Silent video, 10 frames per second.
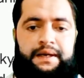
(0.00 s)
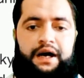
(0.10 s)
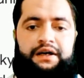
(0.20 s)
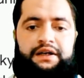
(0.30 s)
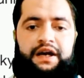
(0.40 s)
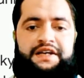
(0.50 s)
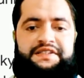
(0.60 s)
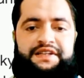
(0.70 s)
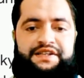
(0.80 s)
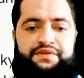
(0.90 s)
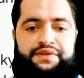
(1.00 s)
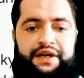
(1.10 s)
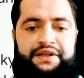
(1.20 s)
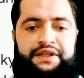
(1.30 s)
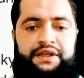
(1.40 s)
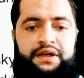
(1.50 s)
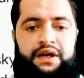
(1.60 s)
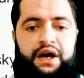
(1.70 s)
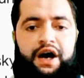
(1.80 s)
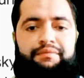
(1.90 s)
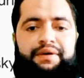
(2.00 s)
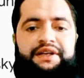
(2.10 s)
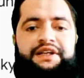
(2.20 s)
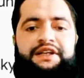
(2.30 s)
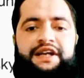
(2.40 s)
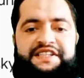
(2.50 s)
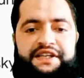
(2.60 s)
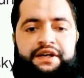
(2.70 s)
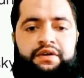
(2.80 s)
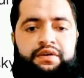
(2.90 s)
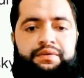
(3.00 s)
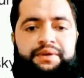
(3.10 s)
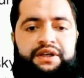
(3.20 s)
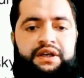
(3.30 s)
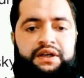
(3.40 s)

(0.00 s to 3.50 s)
a classless society, a money-less economy,